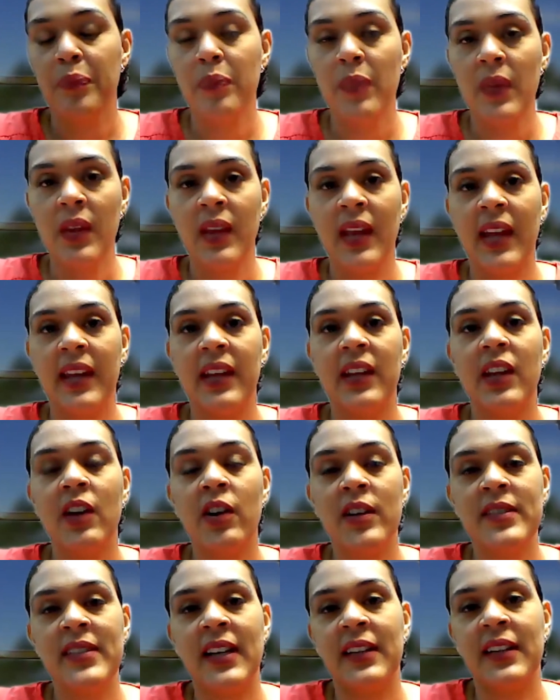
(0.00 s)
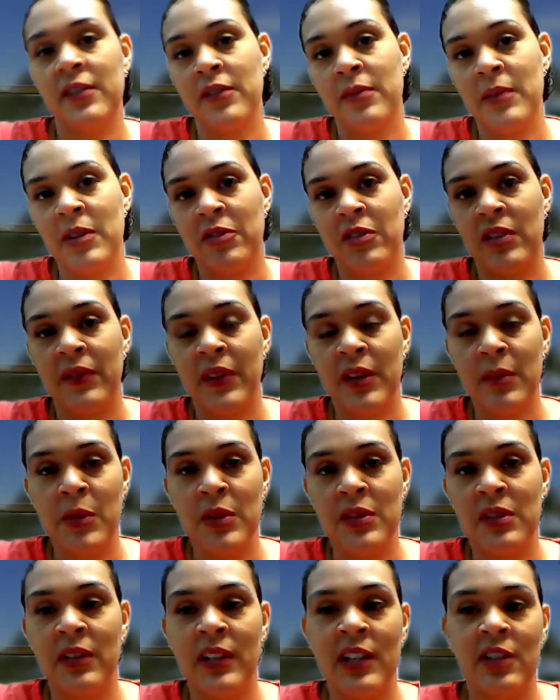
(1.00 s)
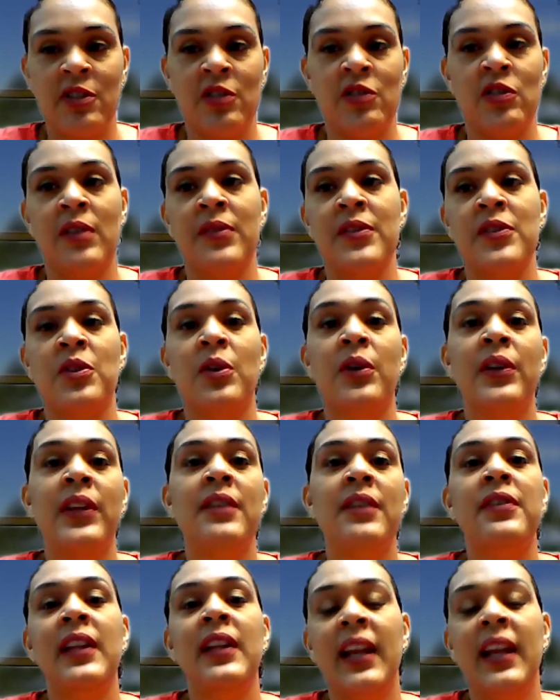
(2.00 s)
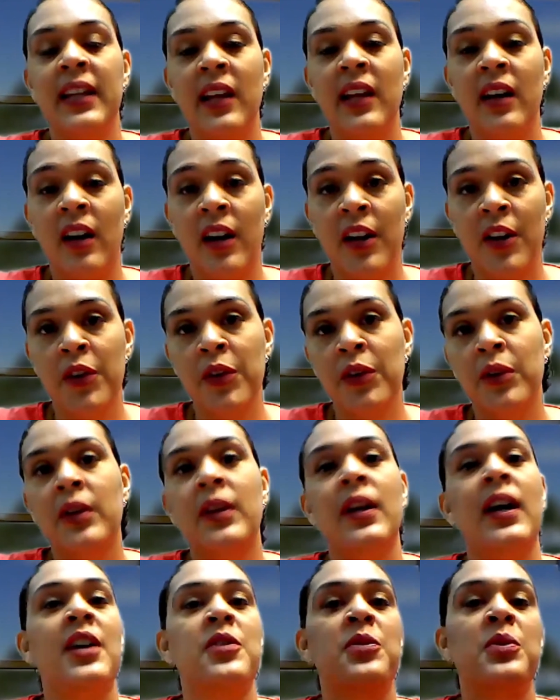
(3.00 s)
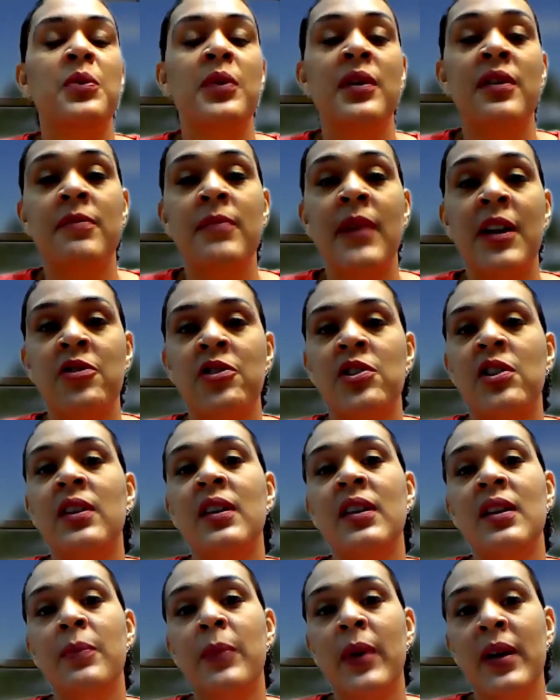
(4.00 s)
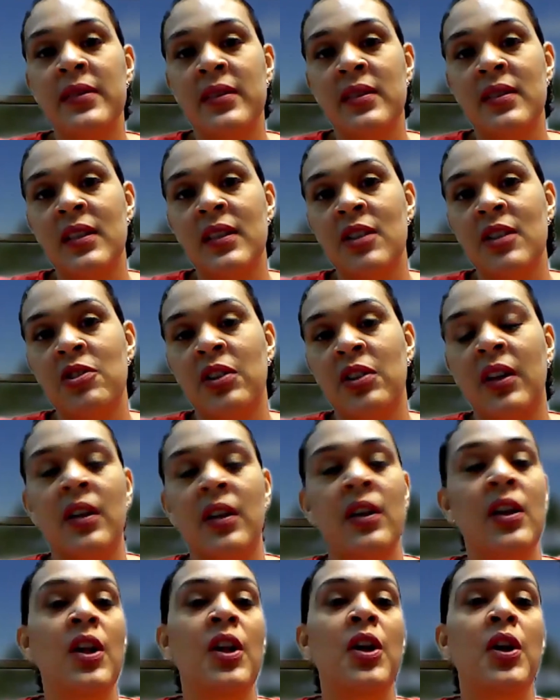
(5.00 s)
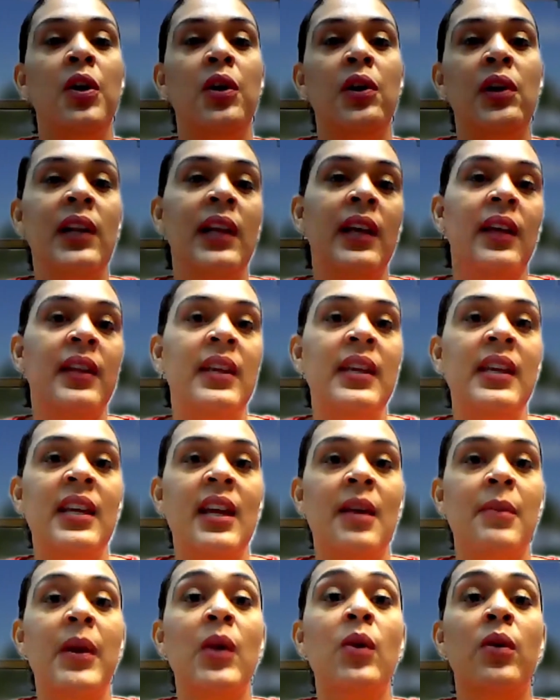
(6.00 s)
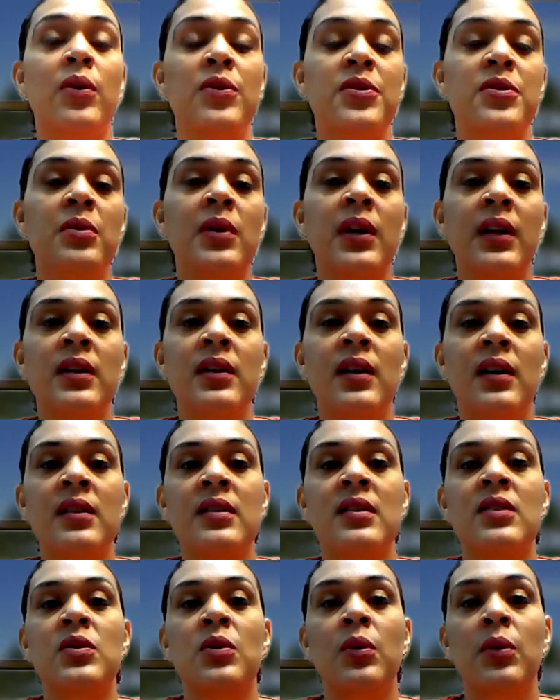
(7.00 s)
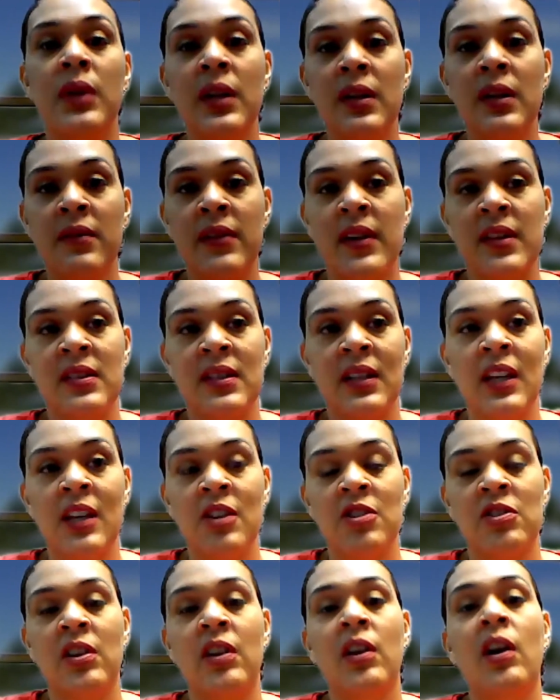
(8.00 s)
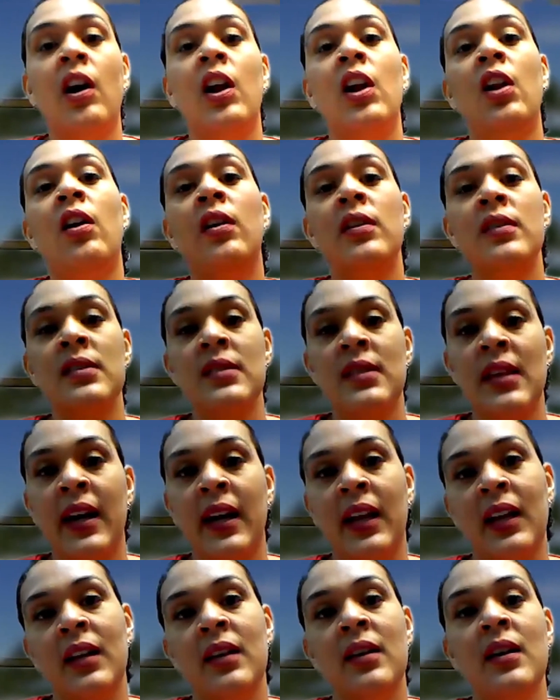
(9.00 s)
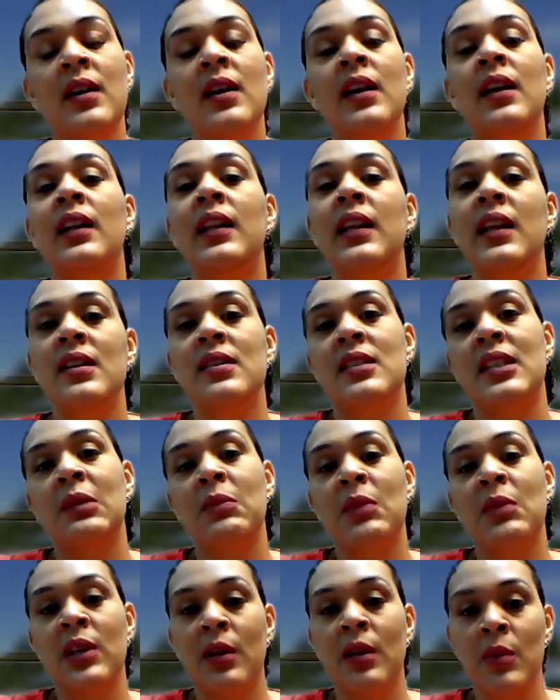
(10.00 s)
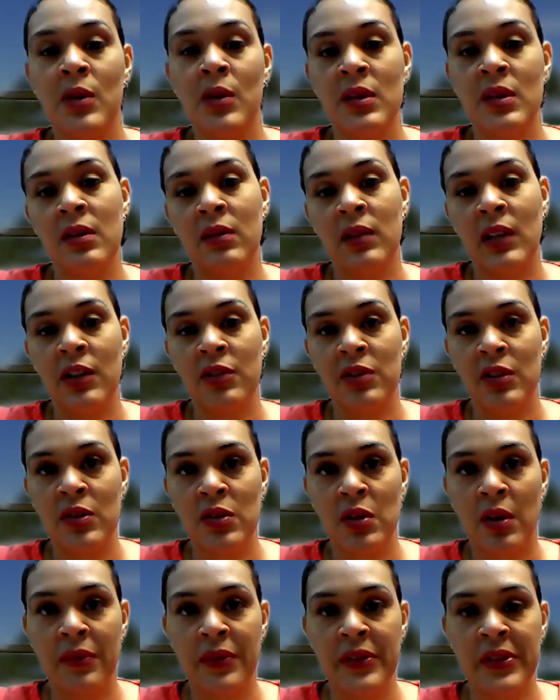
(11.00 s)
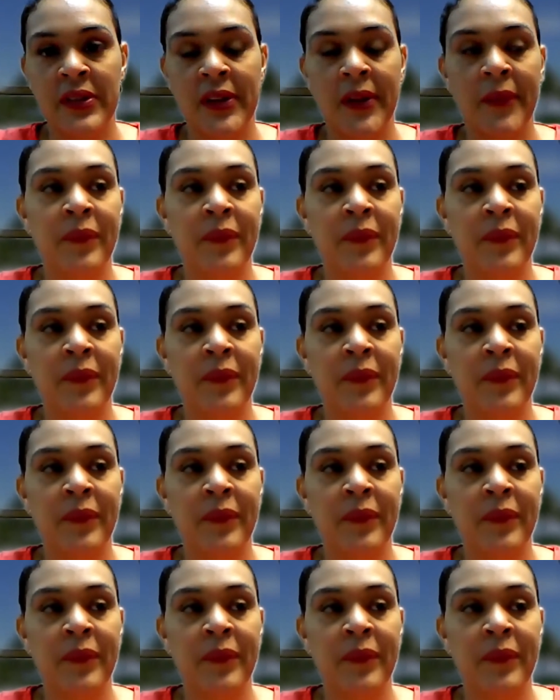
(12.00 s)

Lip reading: getting the contact information of the community relations officer, or they feel like they are unheard, as we would have mentioned in the presentation earlier, the EMA also conducts its own investigation alongside liaising with the community relations officer.